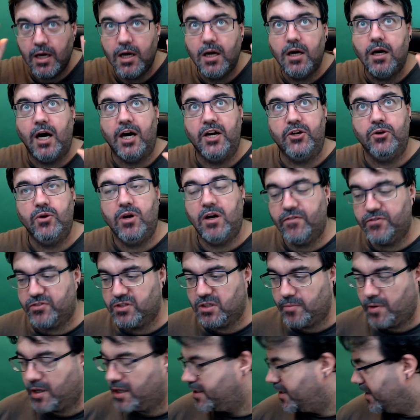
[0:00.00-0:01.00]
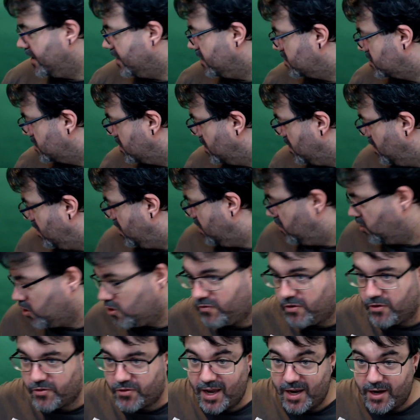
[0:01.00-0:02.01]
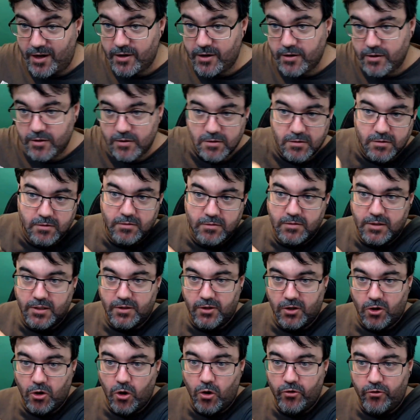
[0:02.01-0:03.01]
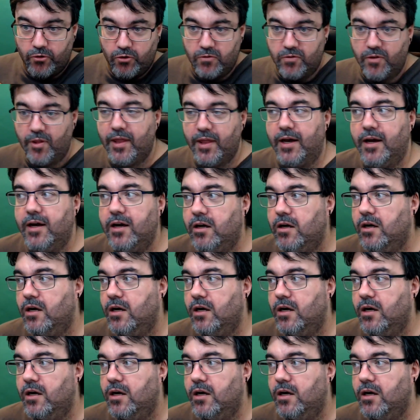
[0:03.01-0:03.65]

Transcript: I do have some ideas. Over there, in the corner over there,